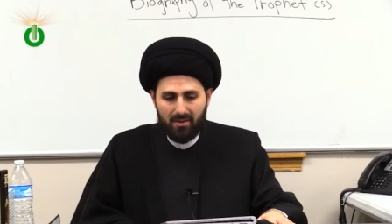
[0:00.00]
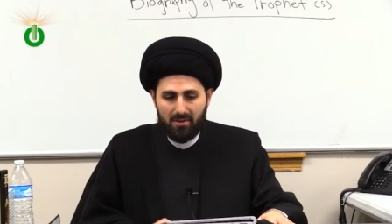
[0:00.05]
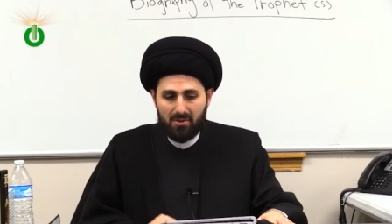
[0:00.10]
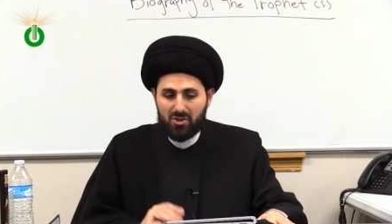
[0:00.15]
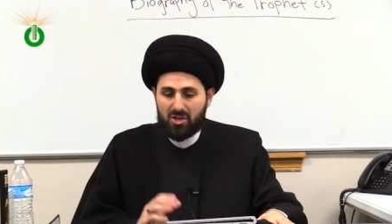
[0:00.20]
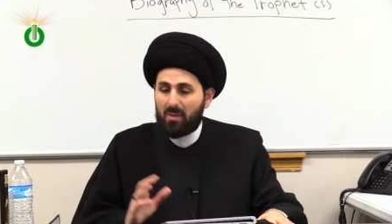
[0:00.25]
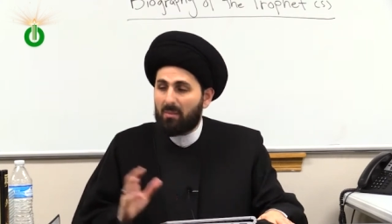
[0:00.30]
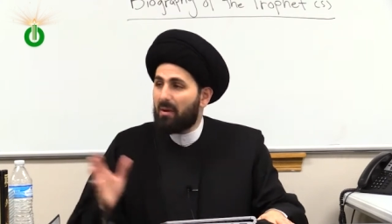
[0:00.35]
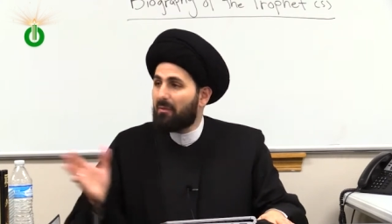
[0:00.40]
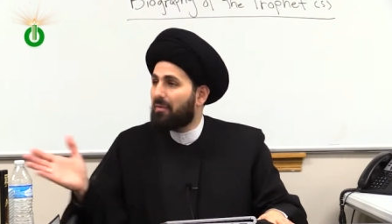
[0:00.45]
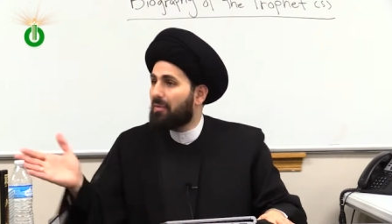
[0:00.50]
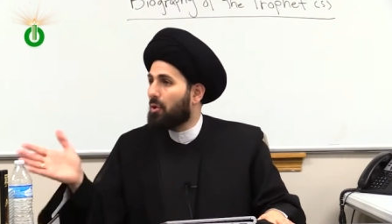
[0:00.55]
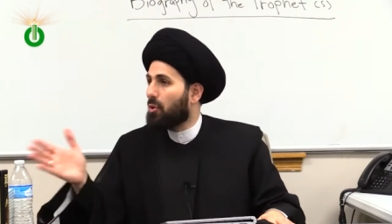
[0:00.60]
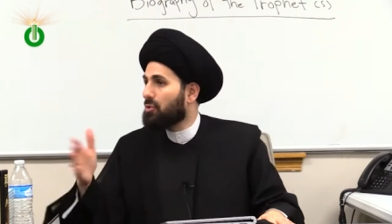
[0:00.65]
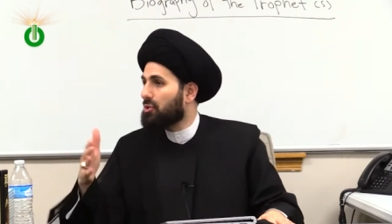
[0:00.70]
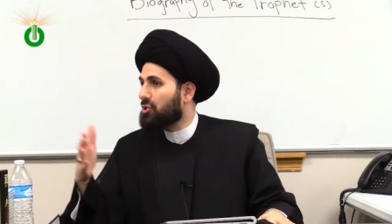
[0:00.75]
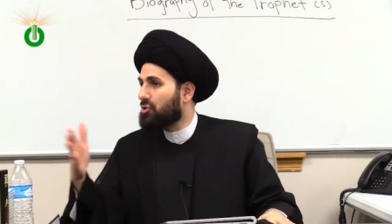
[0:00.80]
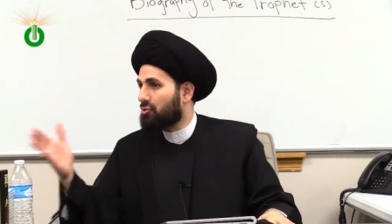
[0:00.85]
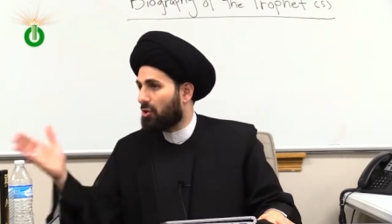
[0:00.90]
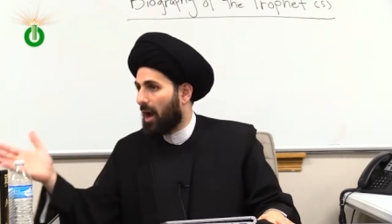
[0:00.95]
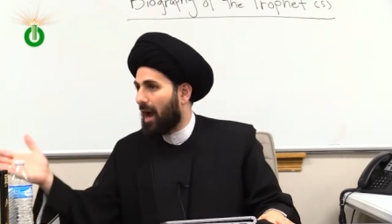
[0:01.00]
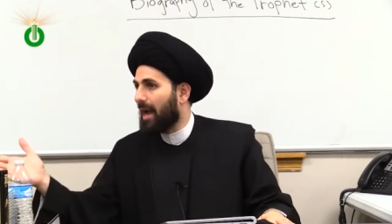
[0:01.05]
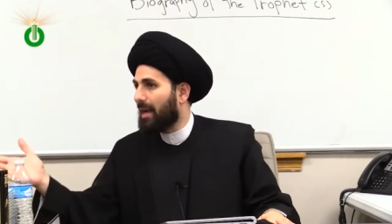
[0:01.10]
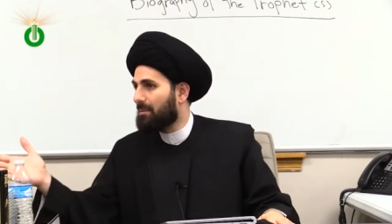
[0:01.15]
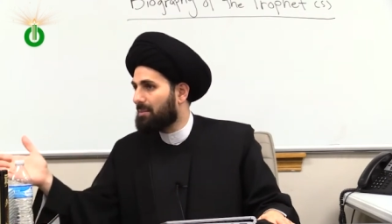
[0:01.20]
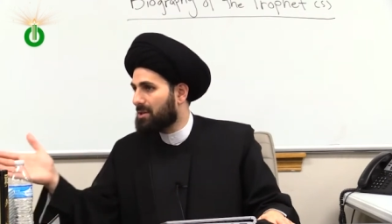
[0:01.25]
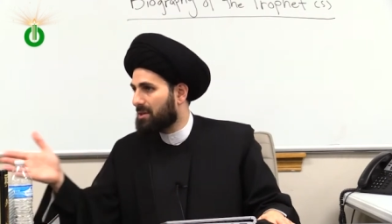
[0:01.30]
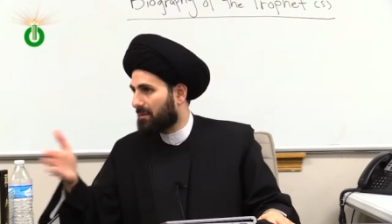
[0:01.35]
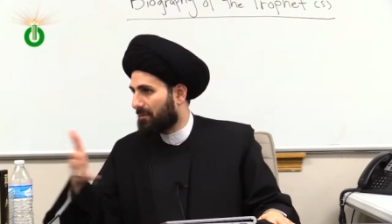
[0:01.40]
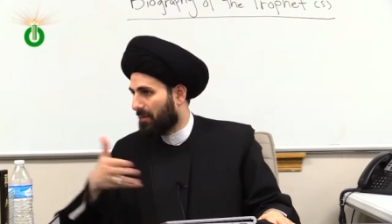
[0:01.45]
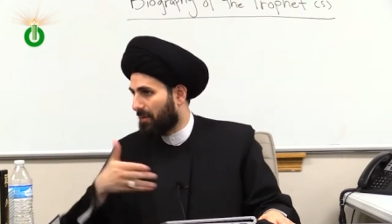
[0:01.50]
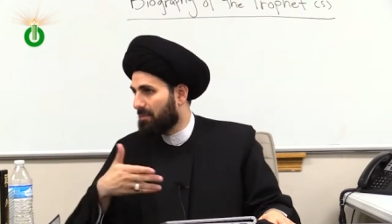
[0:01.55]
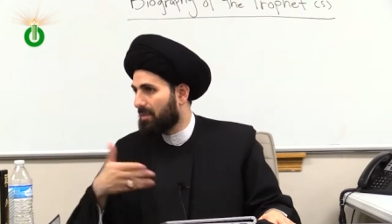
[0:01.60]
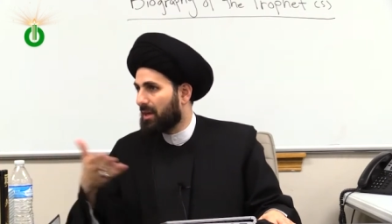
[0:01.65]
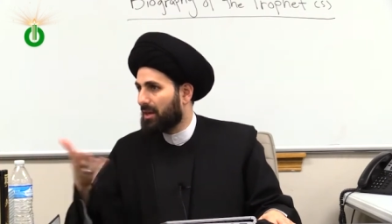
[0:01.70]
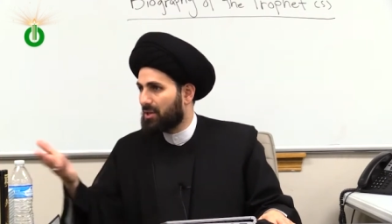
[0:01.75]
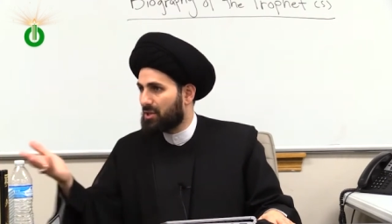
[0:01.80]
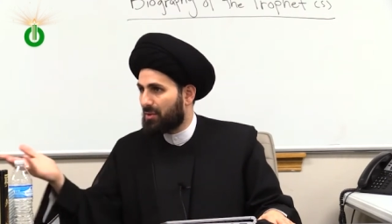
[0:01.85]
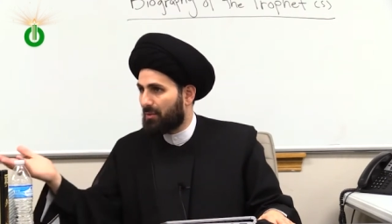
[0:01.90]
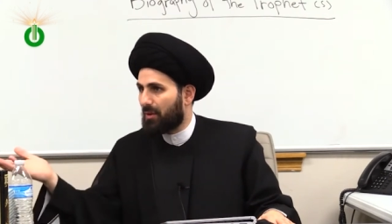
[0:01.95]
Some of those tribes from
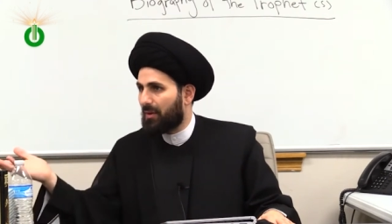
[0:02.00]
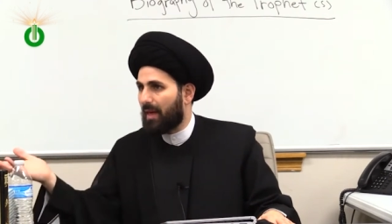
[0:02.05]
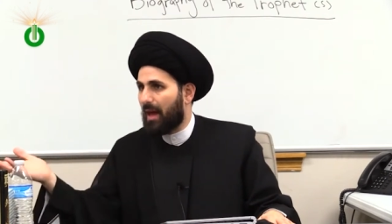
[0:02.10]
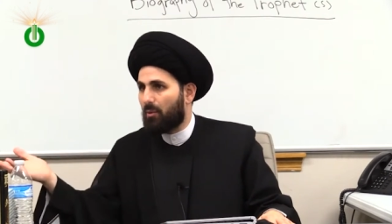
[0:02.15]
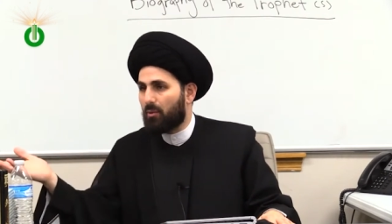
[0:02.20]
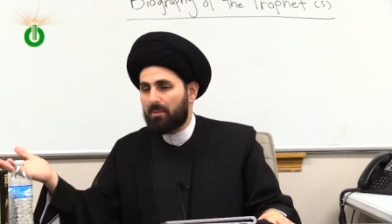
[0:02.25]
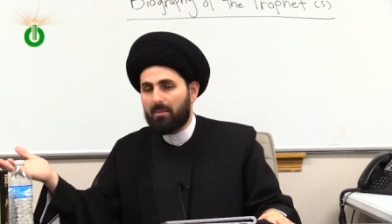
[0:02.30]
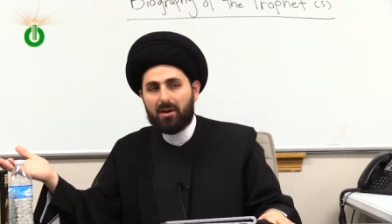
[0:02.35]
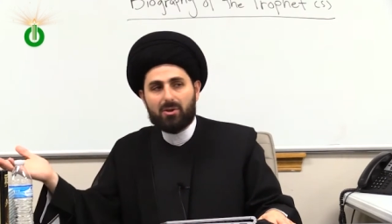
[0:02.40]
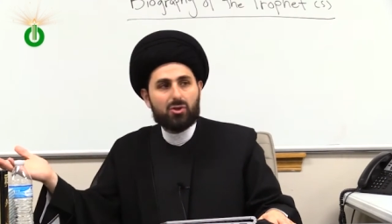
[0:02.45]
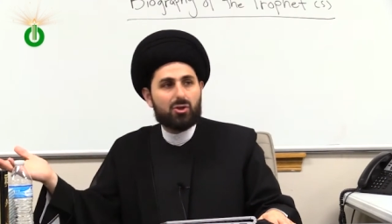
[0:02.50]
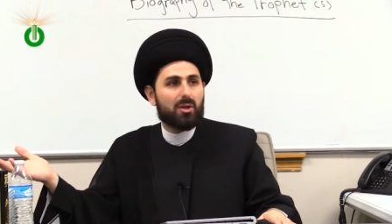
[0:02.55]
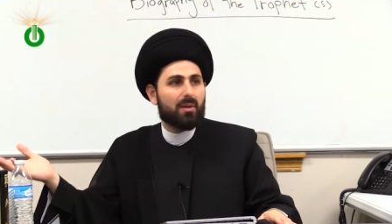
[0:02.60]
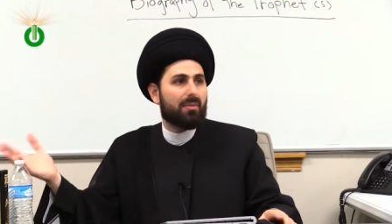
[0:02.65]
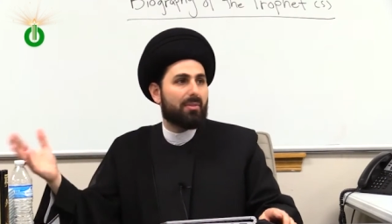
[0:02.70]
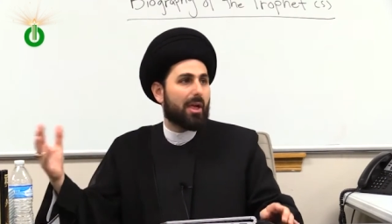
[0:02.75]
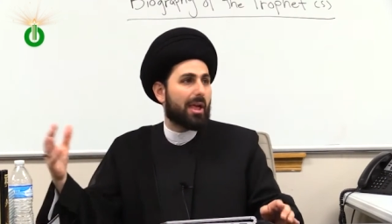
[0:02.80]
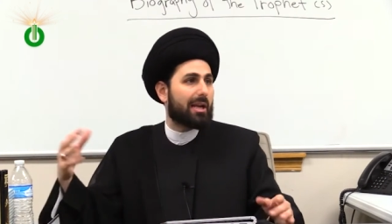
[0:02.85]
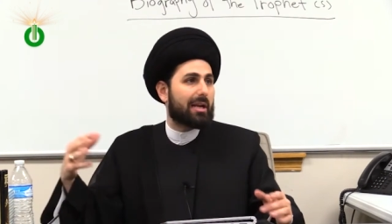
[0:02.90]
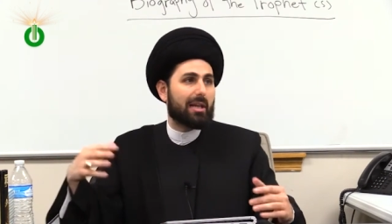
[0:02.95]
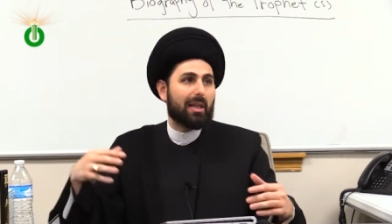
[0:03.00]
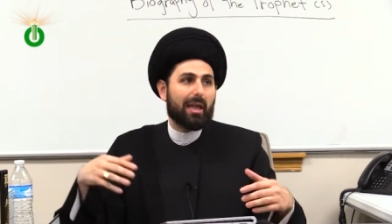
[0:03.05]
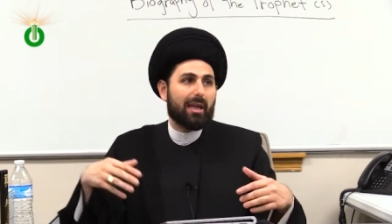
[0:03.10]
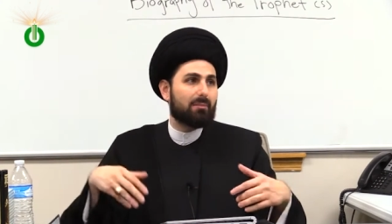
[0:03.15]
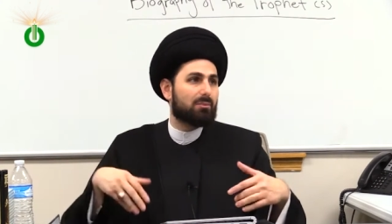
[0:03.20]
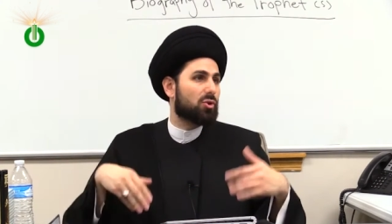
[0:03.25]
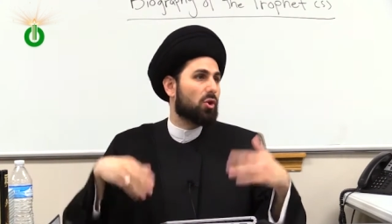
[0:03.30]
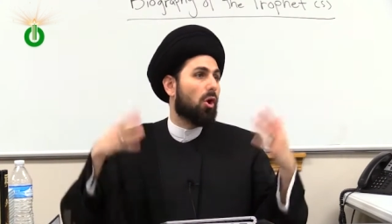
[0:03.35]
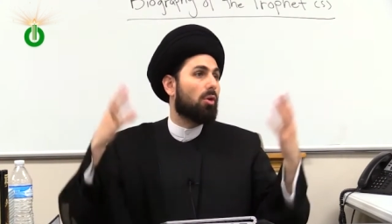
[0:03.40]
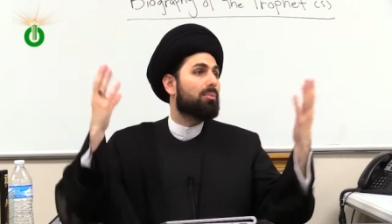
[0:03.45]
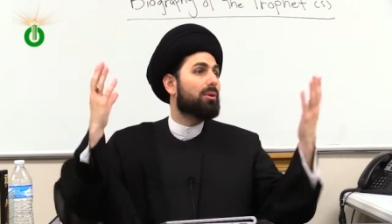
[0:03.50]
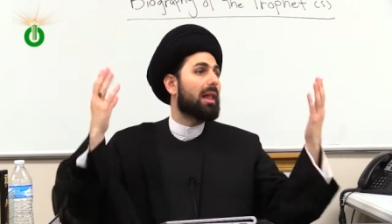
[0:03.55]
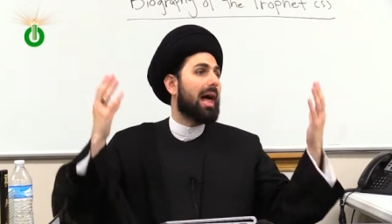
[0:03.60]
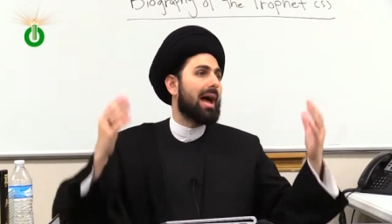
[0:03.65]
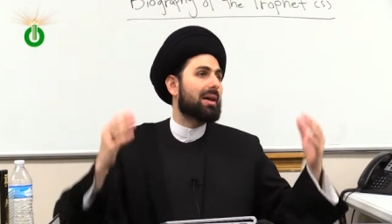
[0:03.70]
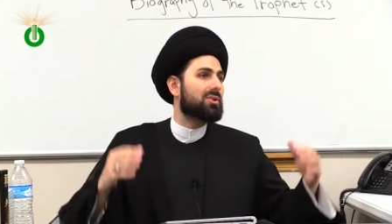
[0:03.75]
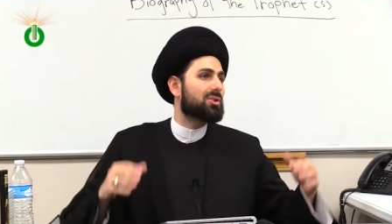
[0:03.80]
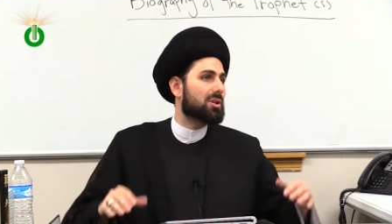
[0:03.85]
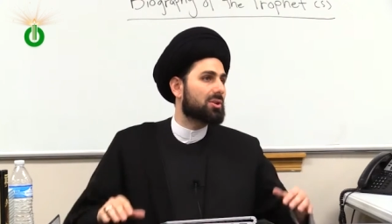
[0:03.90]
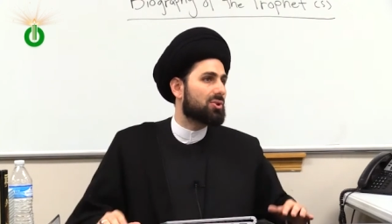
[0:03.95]
these three that we mentioned, they claimed noble
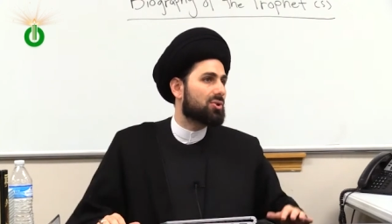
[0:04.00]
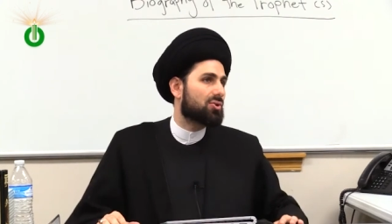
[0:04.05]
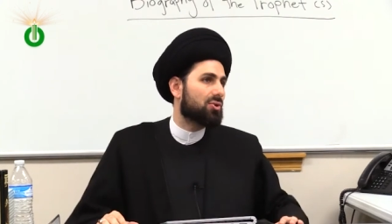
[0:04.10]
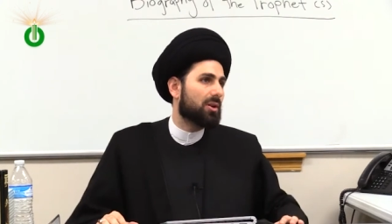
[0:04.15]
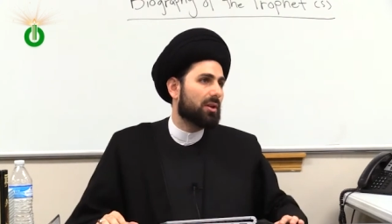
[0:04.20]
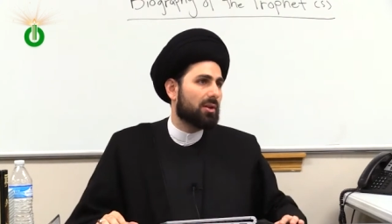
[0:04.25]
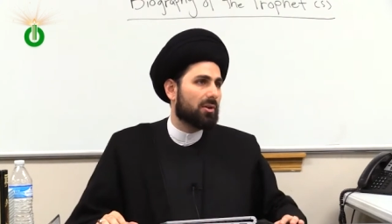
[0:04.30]
ancestry.